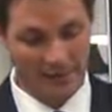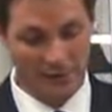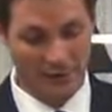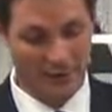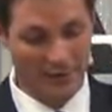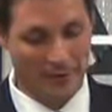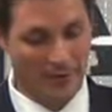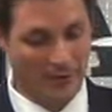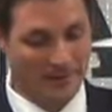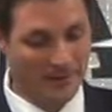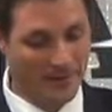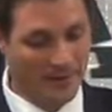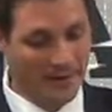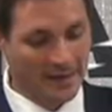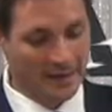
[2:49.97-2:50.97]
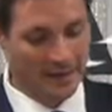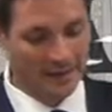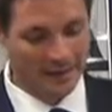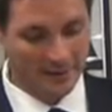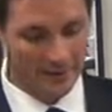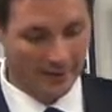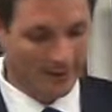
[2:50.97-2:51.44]
So here we are,
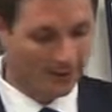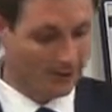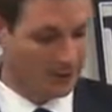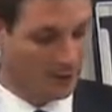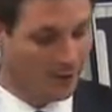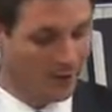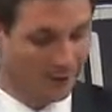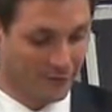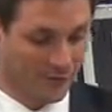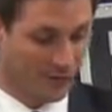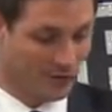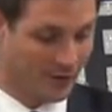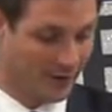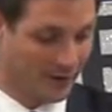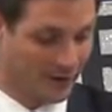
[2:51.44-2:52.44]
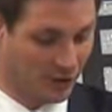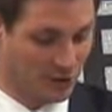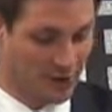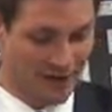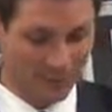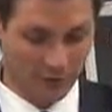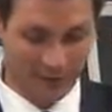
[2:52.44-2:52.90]
and uh, you're in First Corinthians
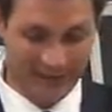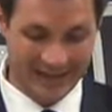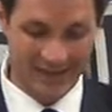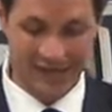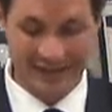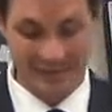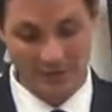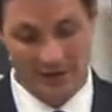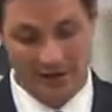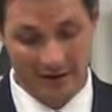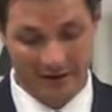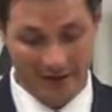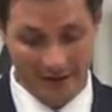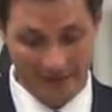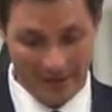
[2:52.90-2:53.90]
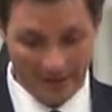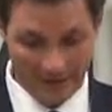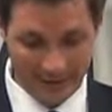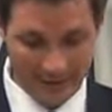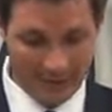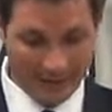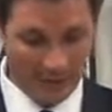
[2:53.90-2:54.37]
chapter eleven. I'm talking about
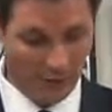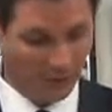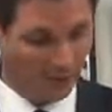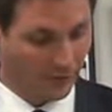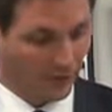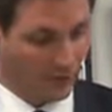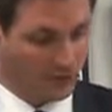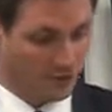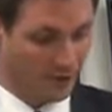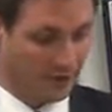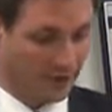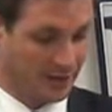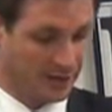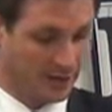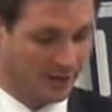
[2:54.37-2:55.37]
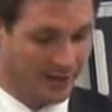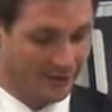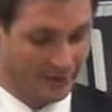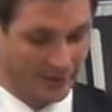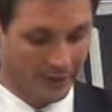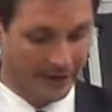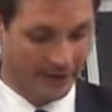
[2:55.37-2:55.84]
going to First Corinthians
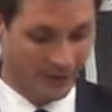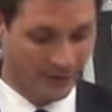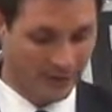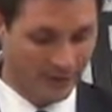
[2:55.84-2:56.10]
eleven, but now